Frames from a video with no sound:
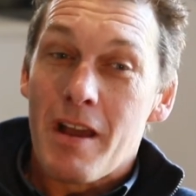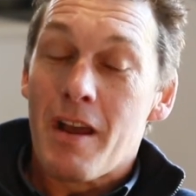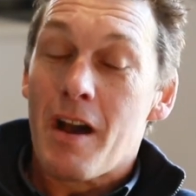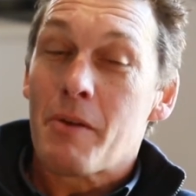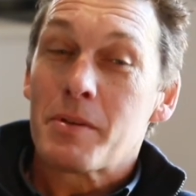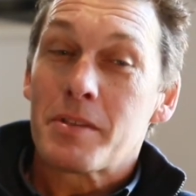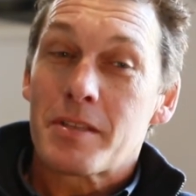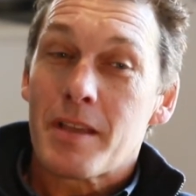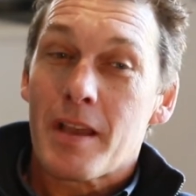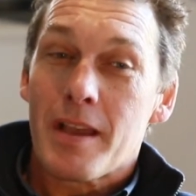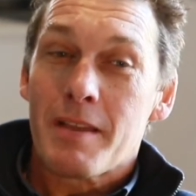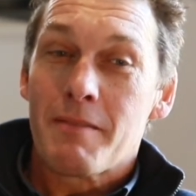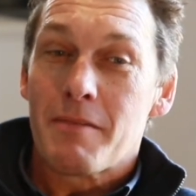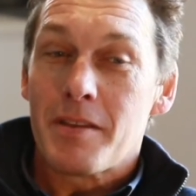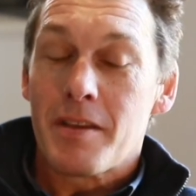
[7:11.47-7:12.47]
and I would
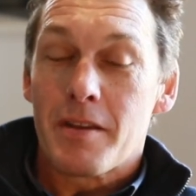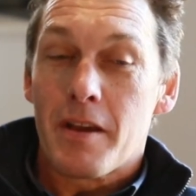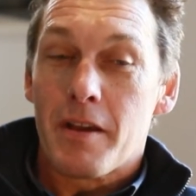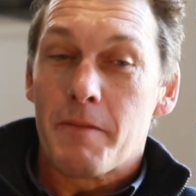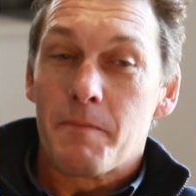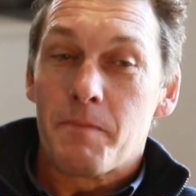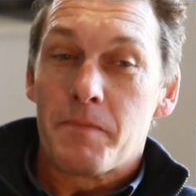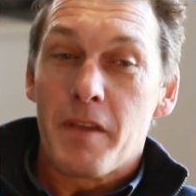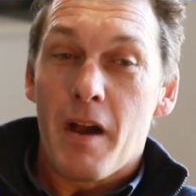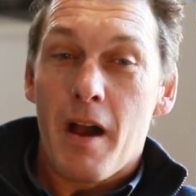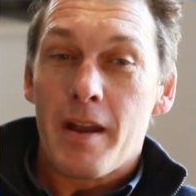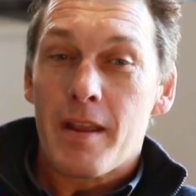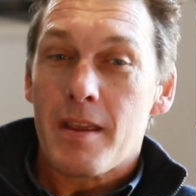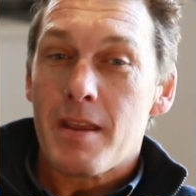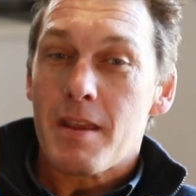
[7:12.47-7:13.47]
say, you know,
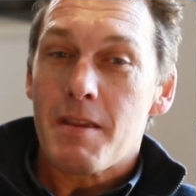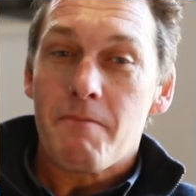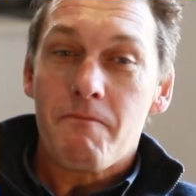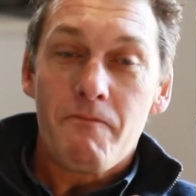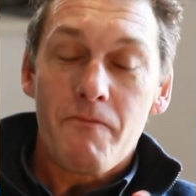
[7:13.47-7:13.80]
95%